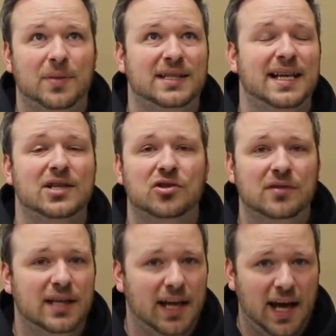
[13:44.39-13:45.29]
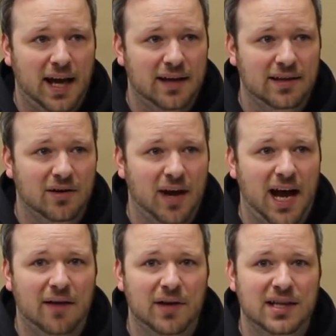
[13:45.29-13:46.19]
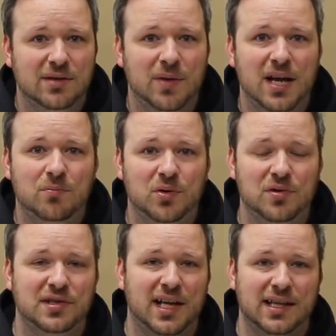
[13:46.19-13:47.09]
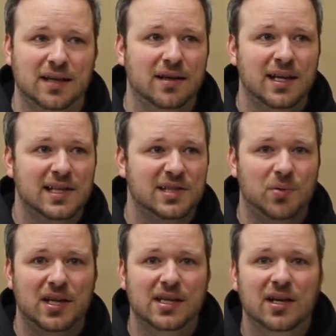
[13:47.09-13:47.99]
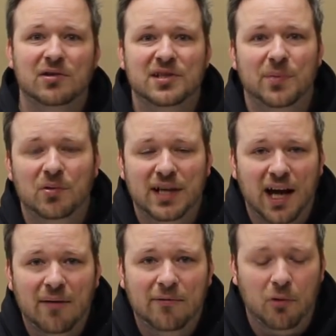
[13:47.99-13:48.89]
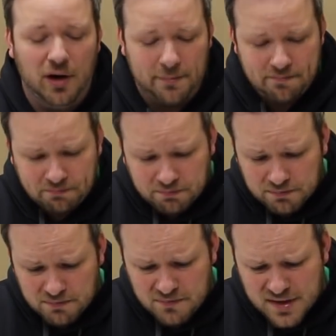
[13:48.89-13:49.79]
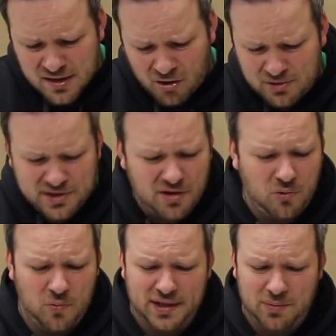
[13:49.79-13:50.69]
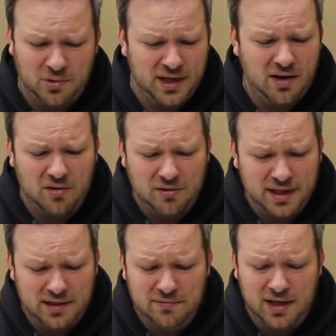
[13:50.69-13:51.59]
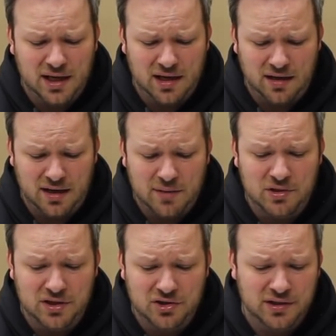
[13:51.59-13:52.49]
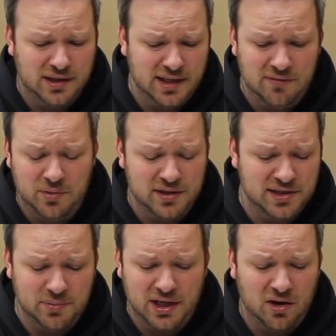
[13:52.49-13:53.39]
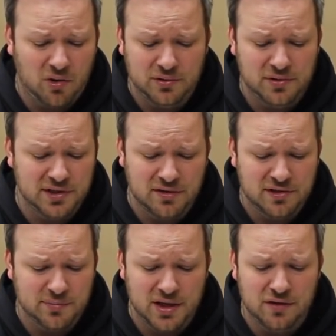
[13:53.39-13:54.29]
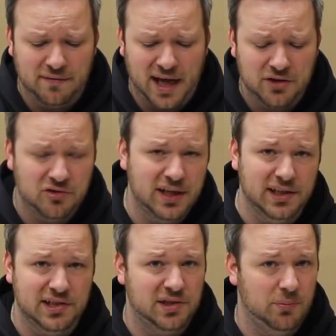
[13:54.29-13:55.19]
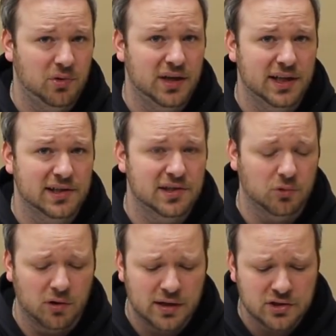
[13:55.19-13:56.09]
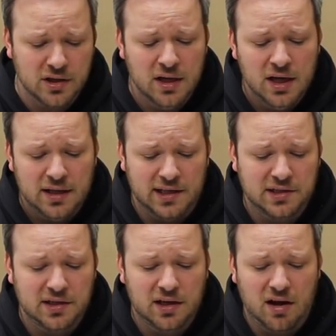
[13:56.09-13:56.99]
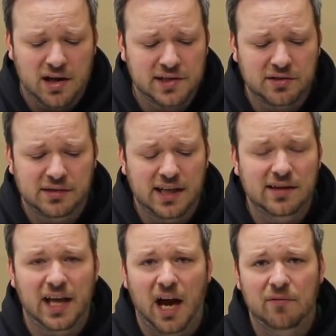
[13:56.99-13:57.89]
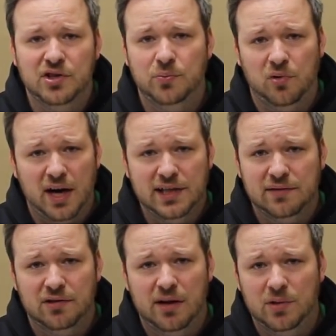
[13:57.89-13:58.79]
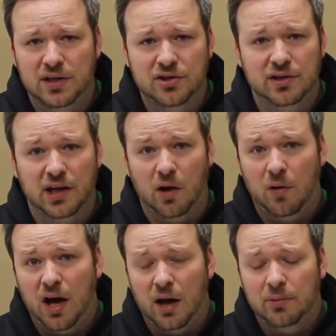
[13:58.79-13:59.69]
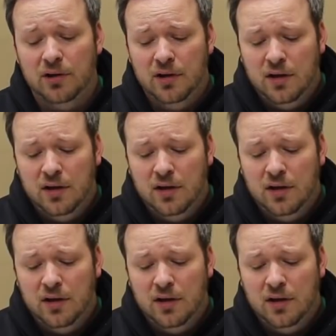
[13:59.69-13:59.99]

potentially, you know, have a demand boost and then spend years building up for it. Also, when they put out all that ammunition that they've been spending all those years manufacturing and putting in storage, that's going to cost their daily average price of their ammunition to go up,